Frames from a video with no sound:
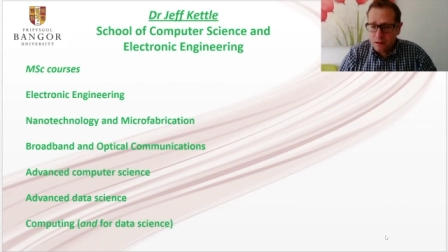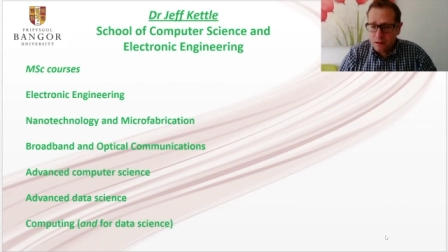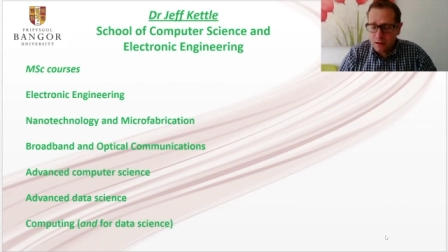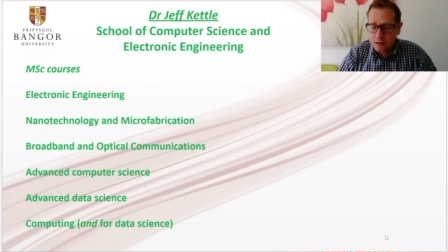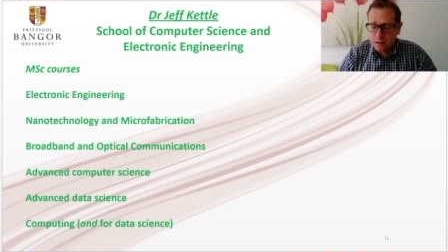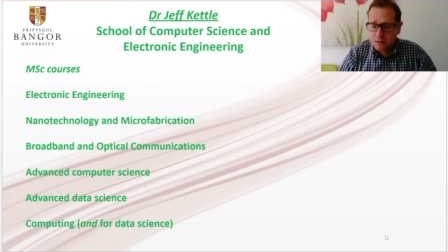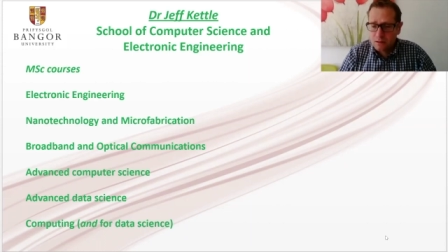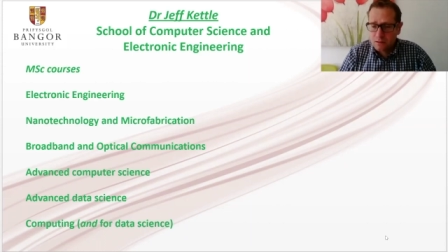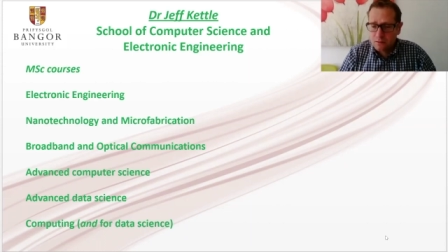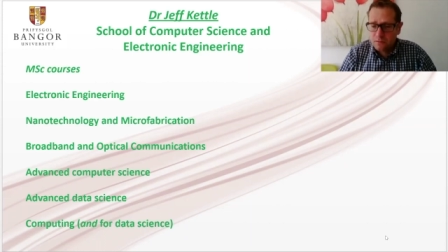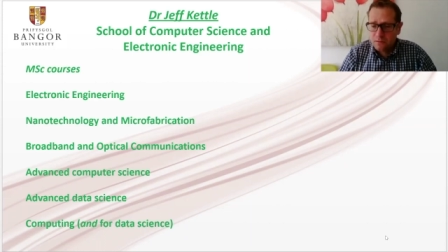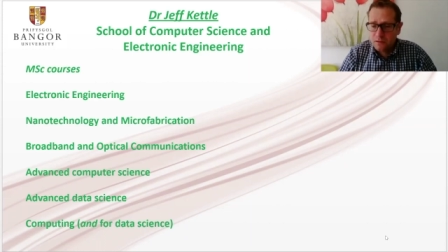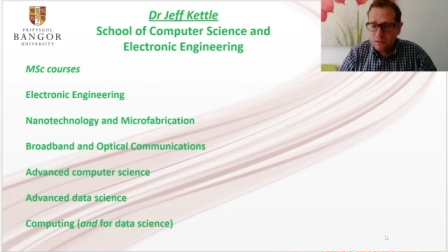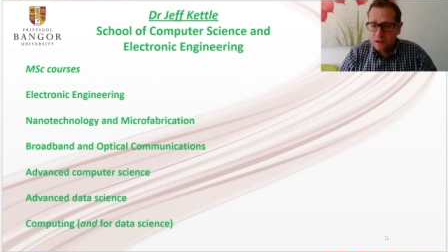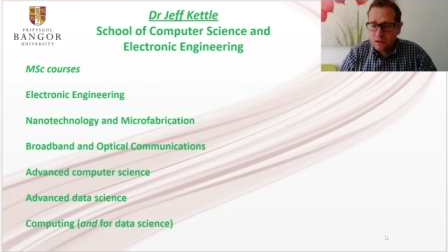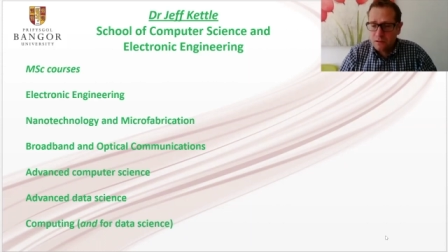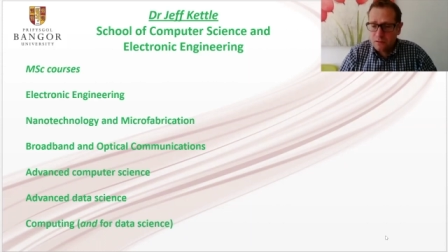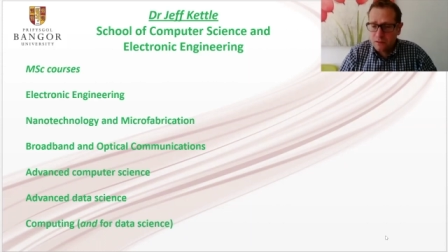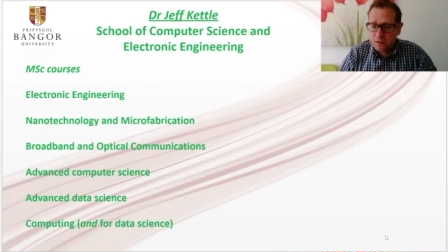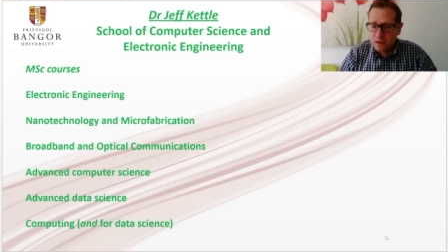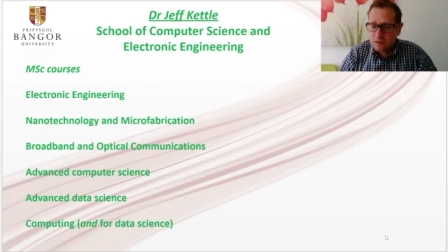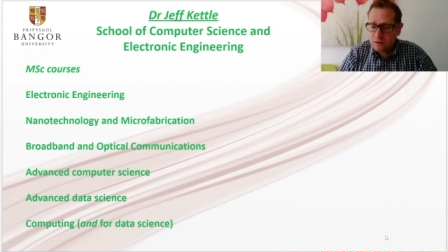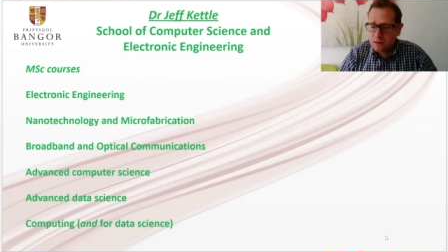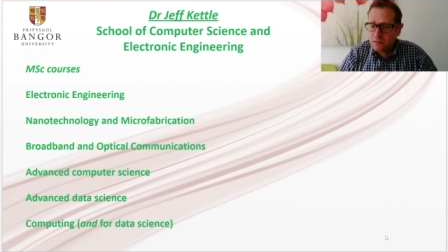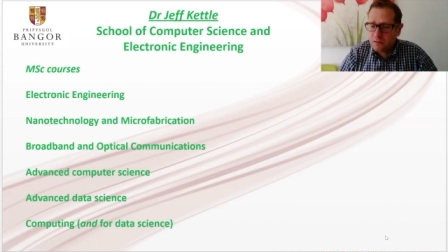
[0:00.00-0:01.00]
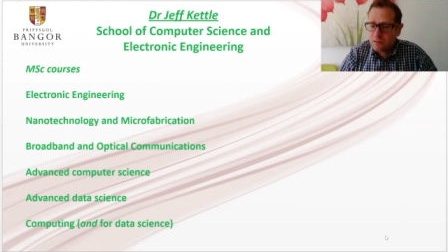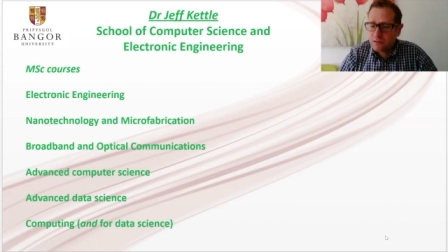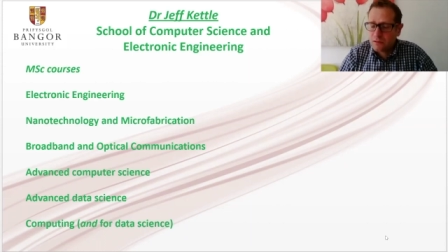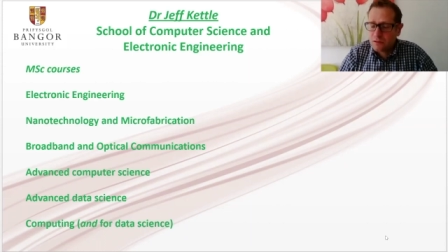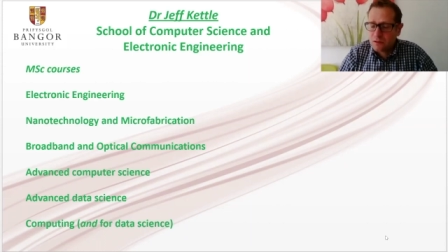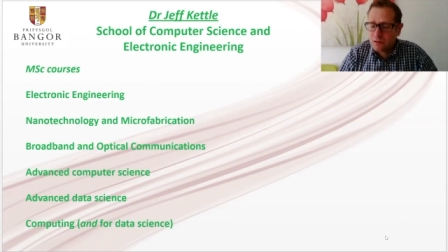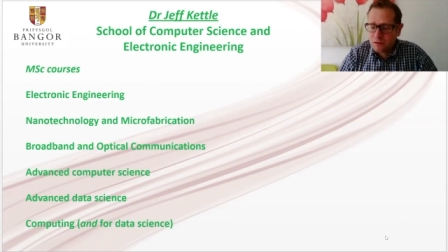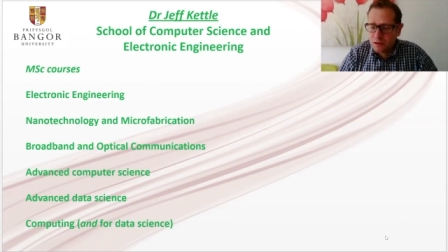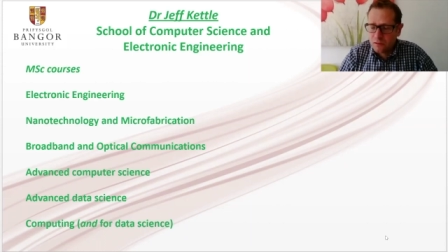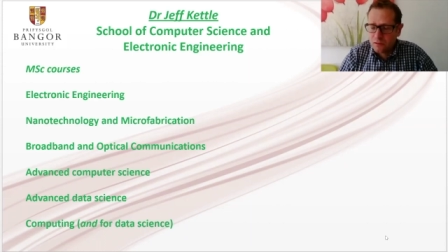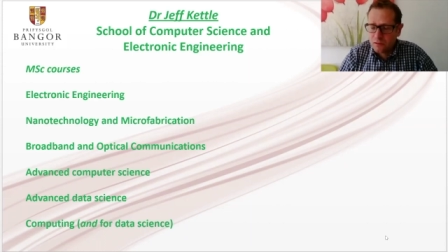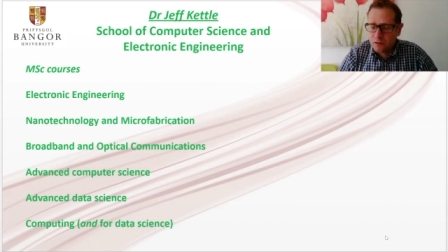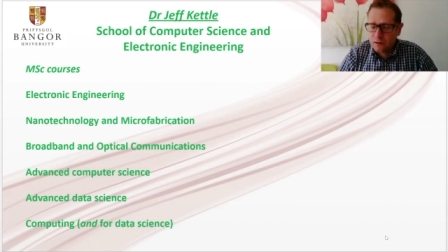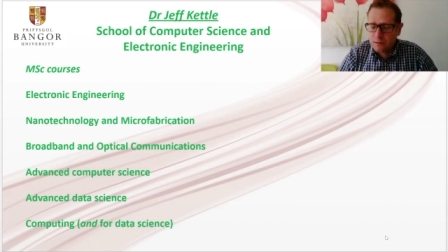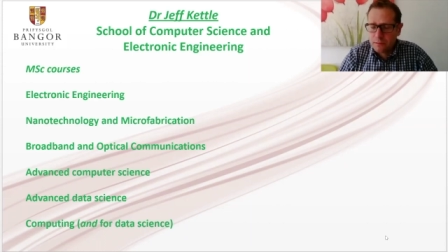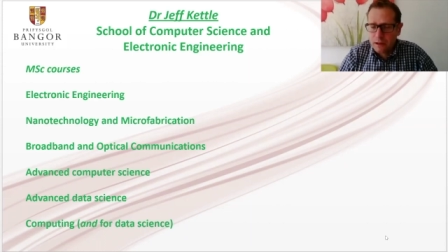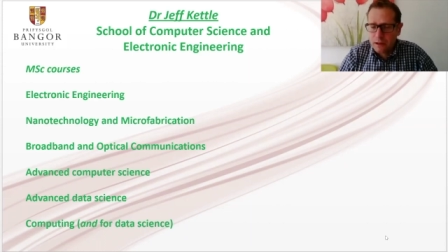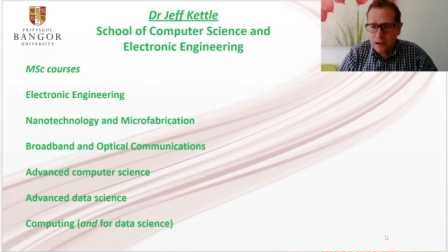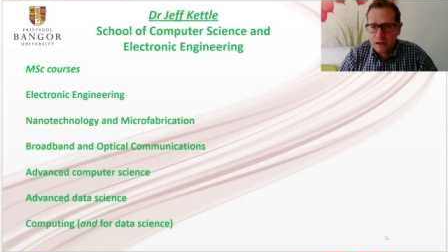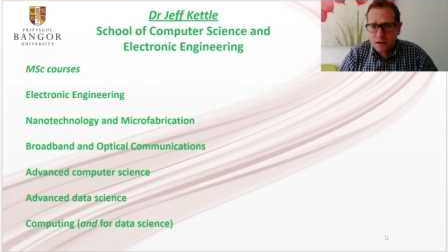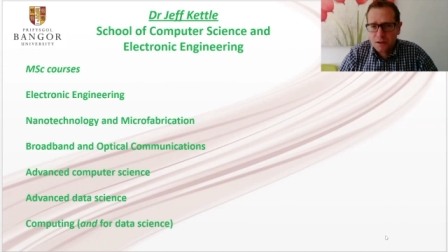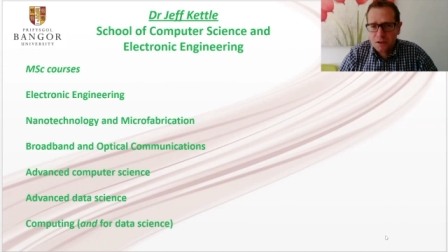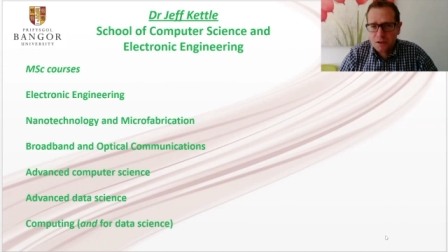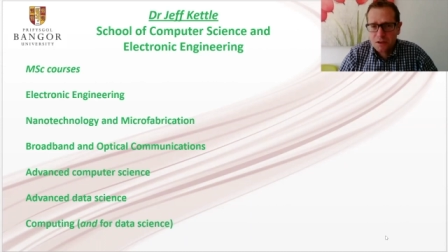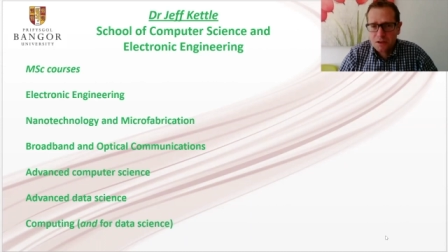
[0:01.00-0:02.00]
a good feel for the different software
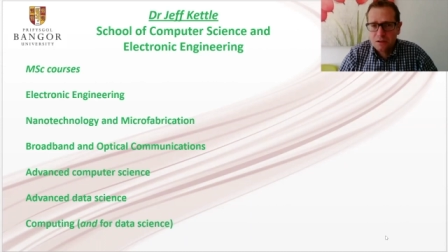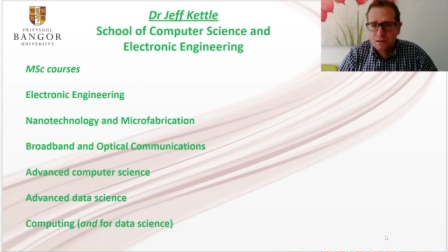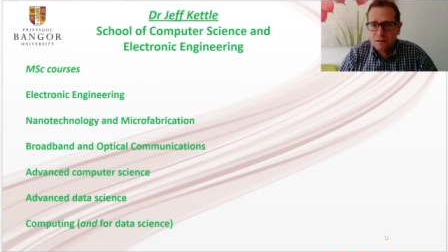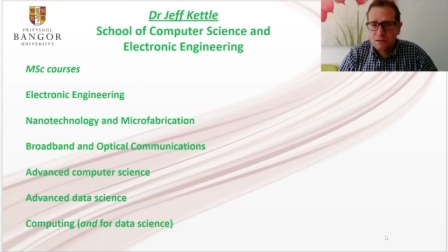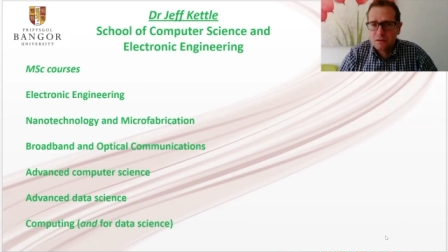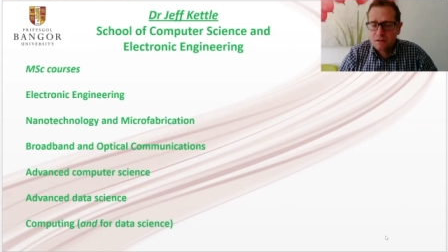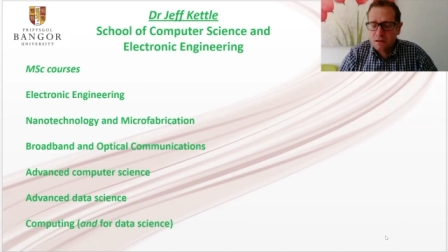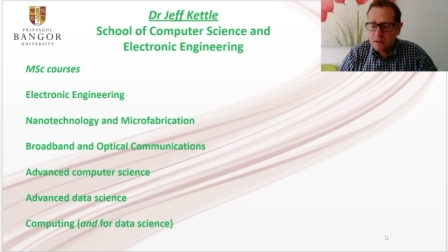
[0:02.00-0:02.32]
packages,